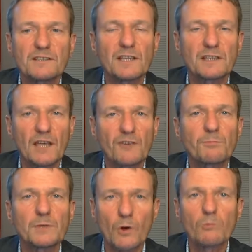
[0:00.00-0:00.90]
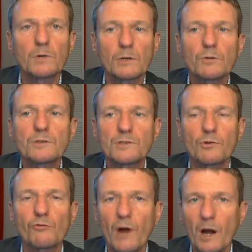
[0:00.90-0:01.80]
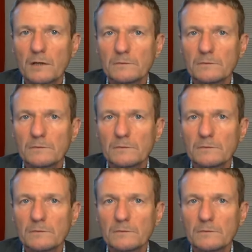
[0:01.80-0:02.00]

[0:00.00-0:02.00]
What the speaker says: that have been overlooked so far?